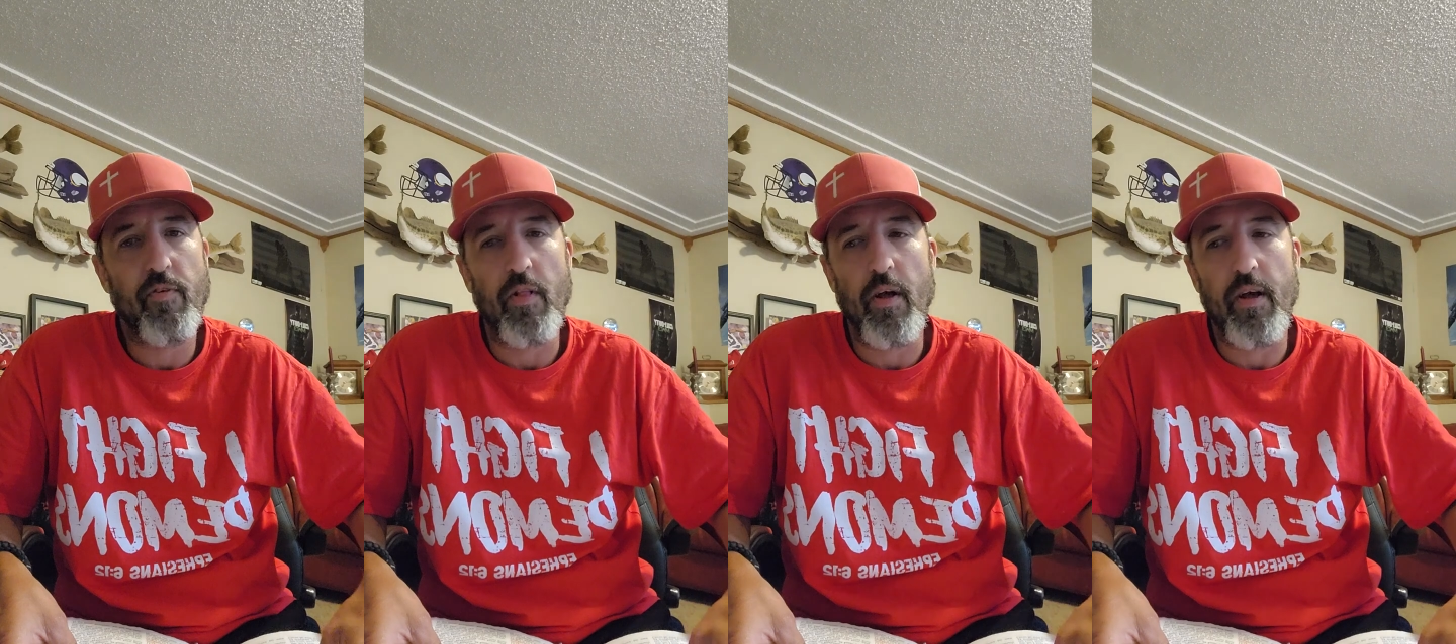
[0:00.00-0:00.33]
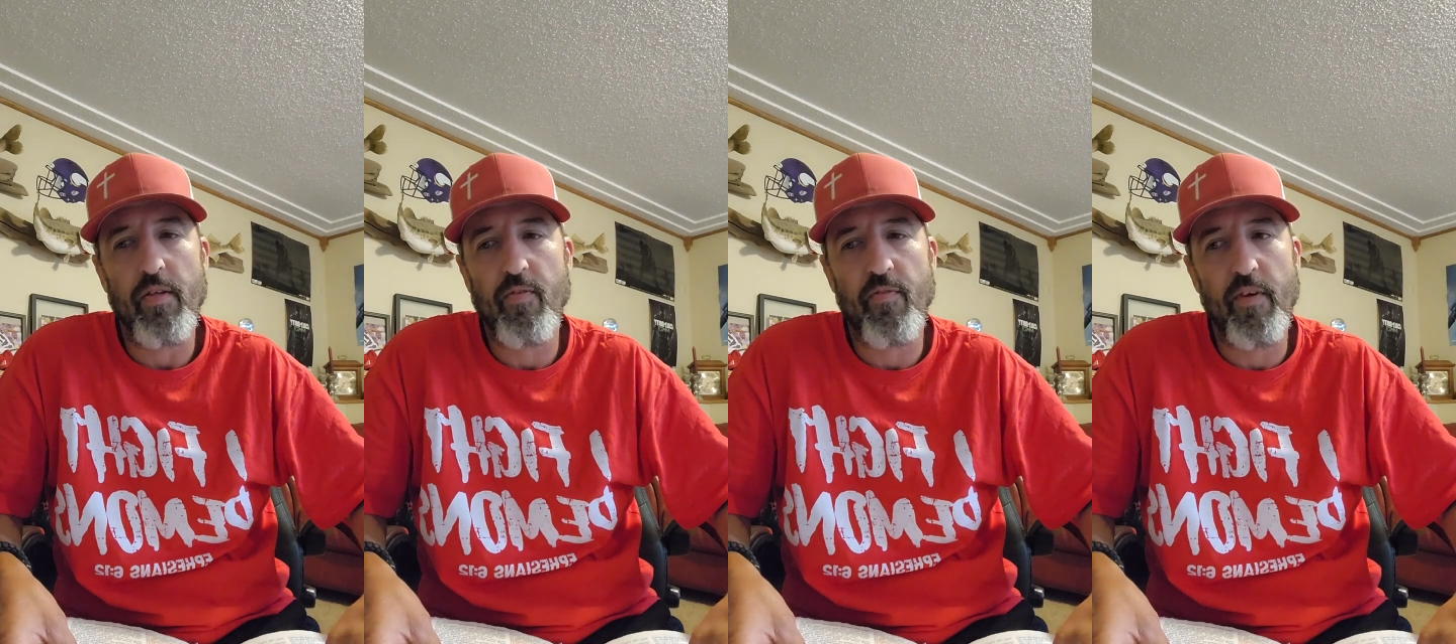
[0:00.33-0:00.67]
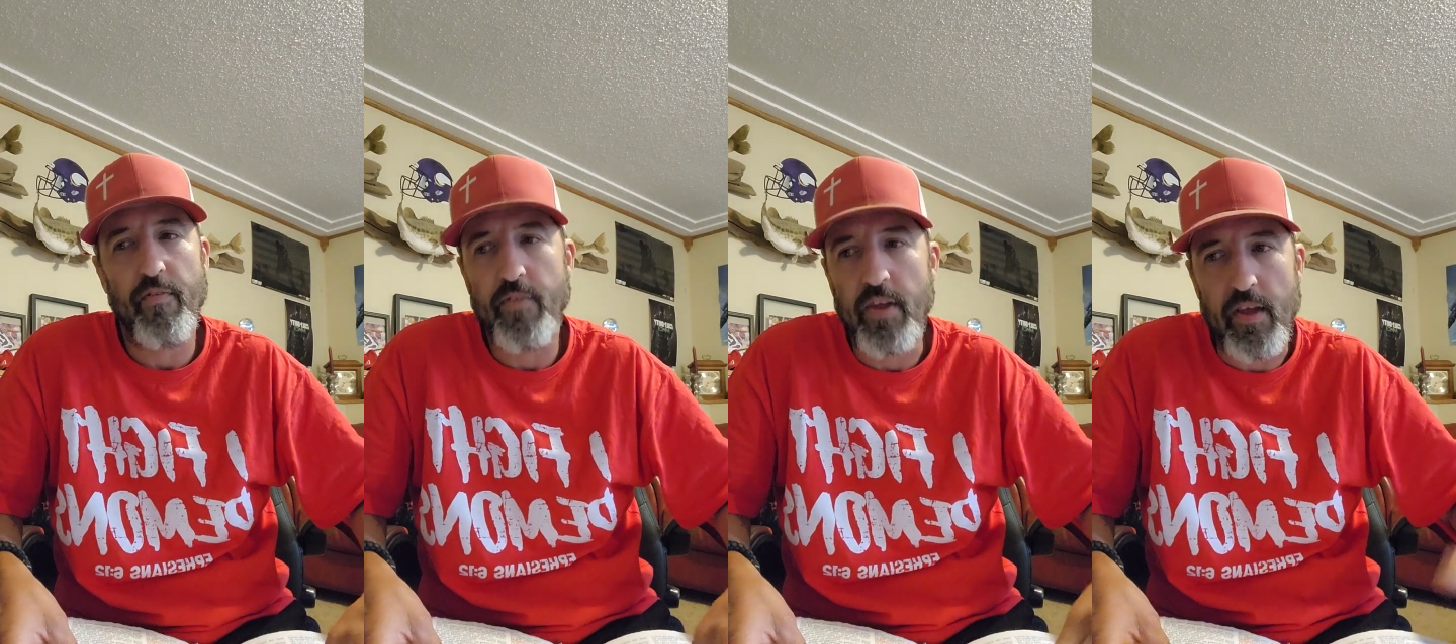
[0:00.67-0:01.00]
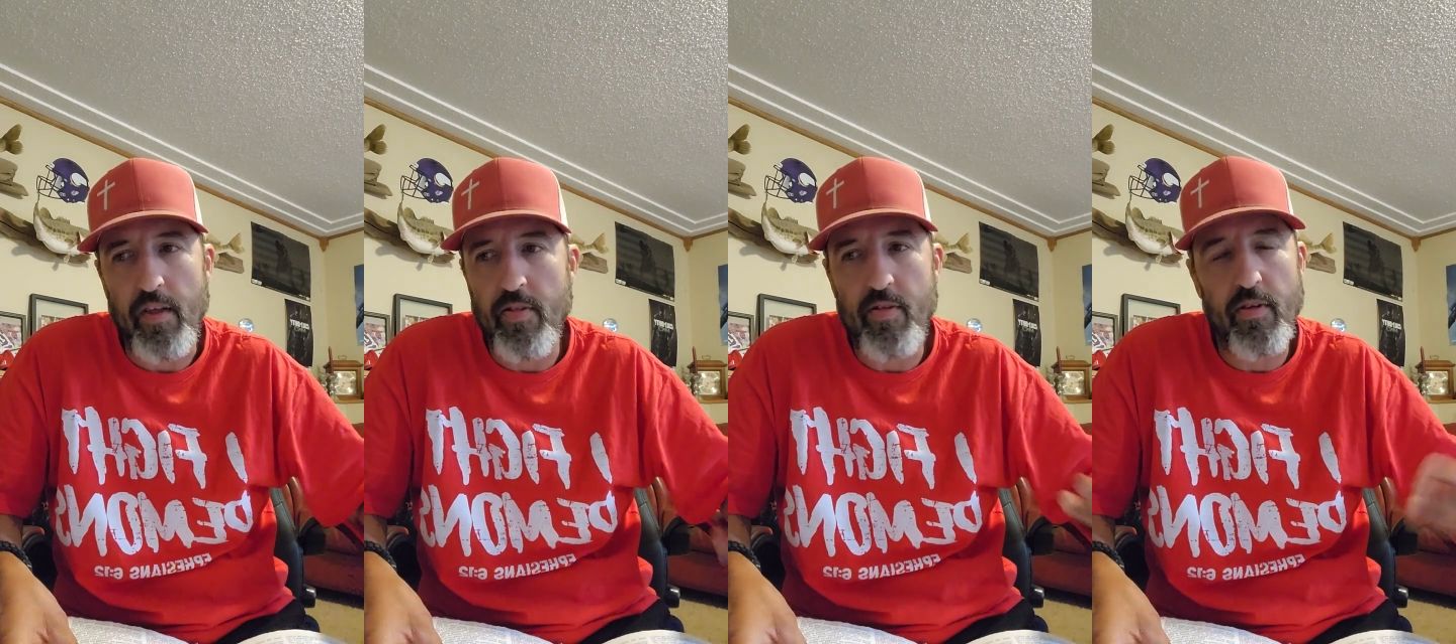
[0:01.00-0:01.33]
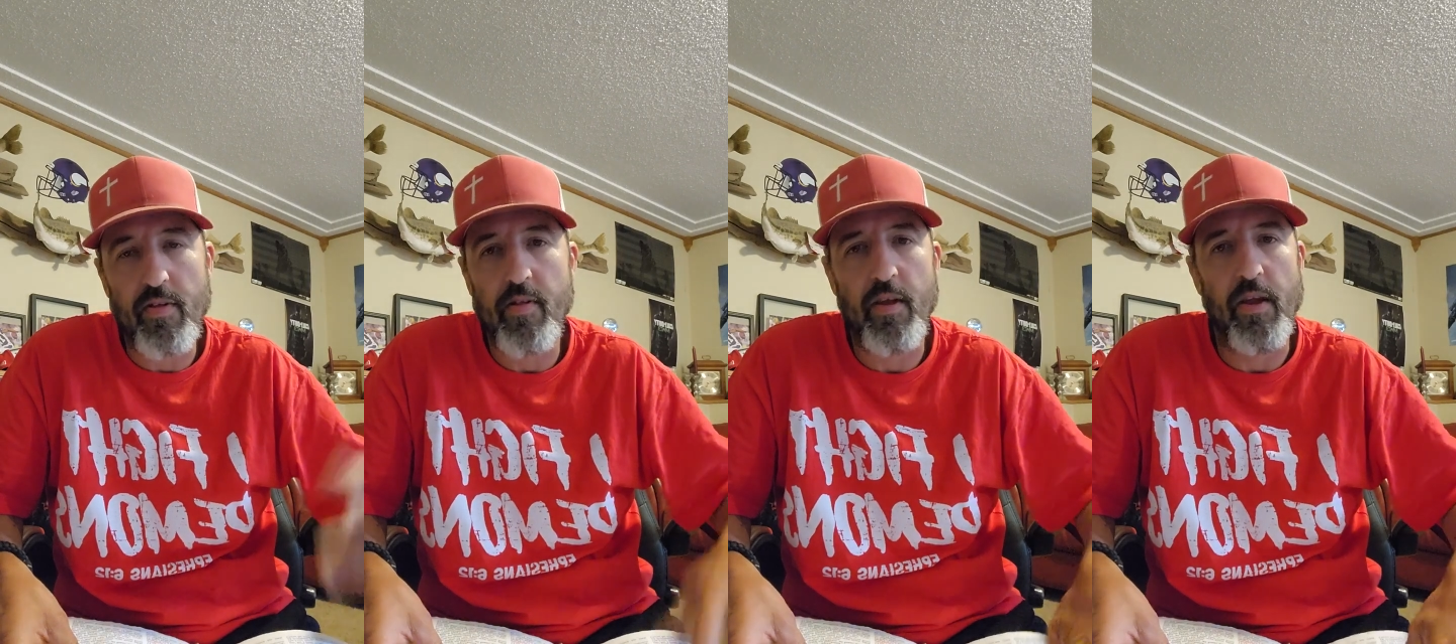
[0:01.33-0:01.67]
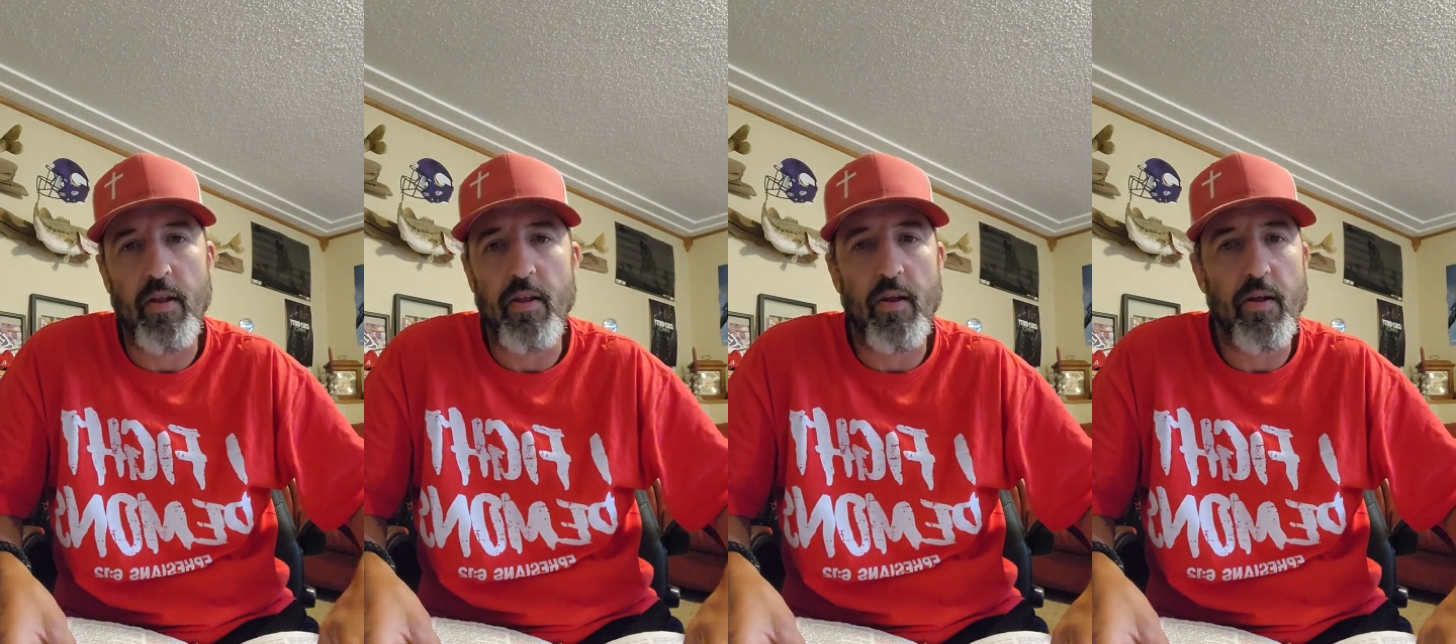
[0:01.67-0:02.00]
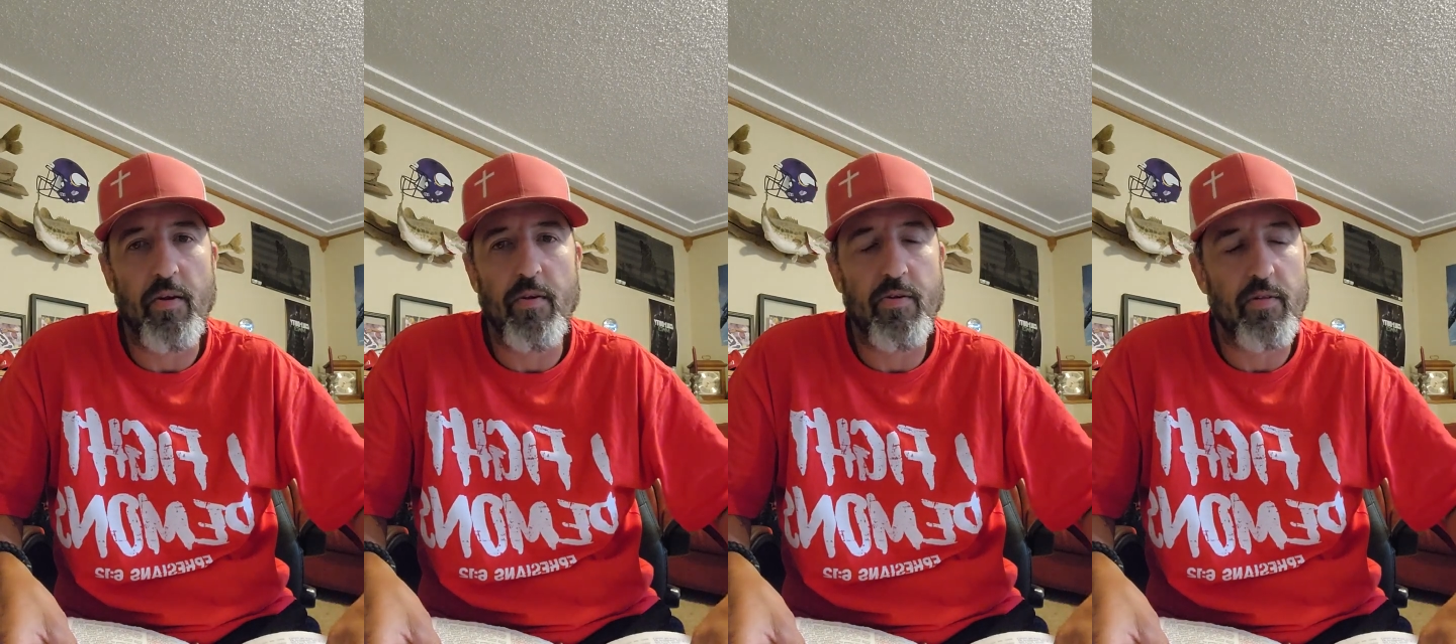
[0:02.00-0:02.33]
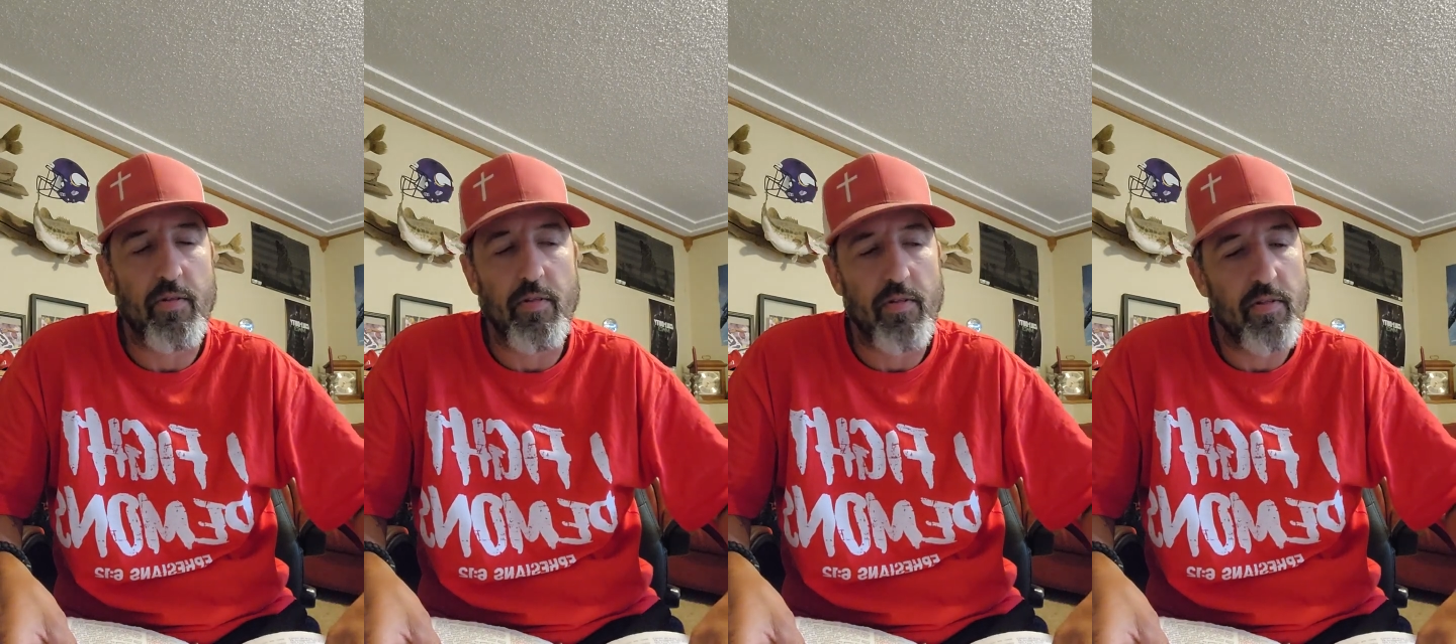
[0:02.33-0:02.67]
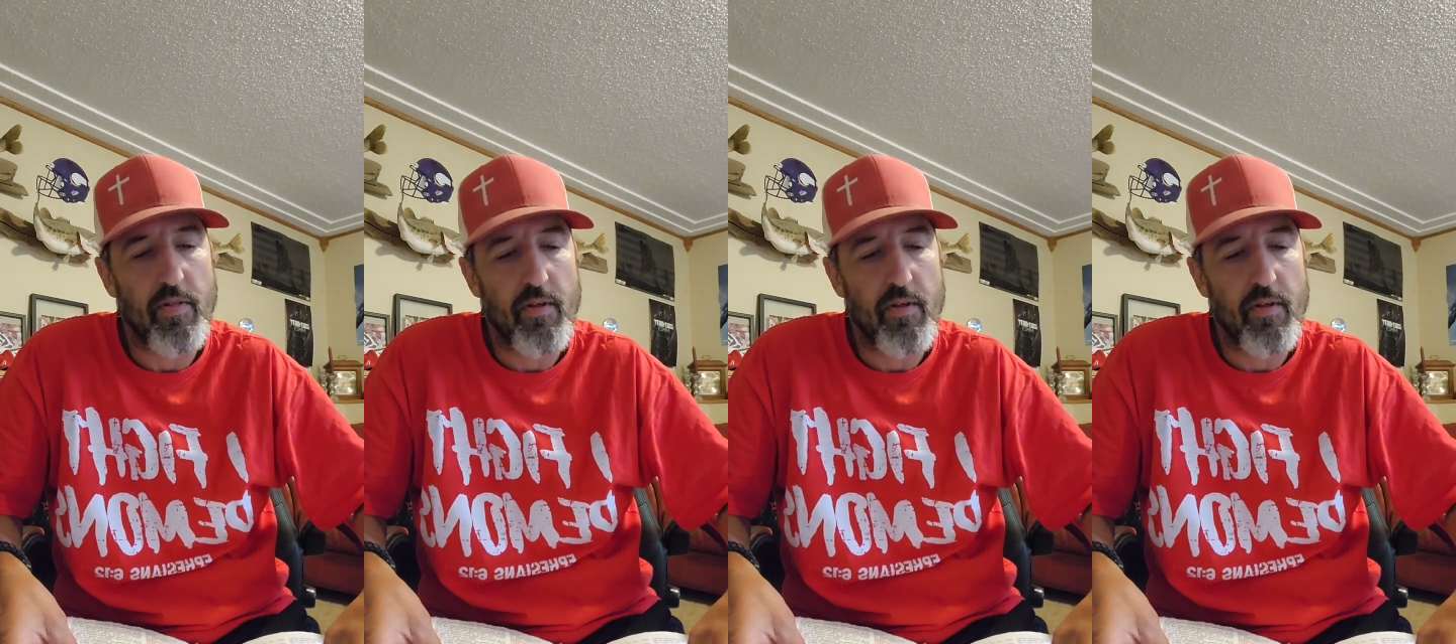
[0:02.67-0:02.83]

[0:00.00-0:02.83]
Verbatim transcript: for the last 15, 16 years and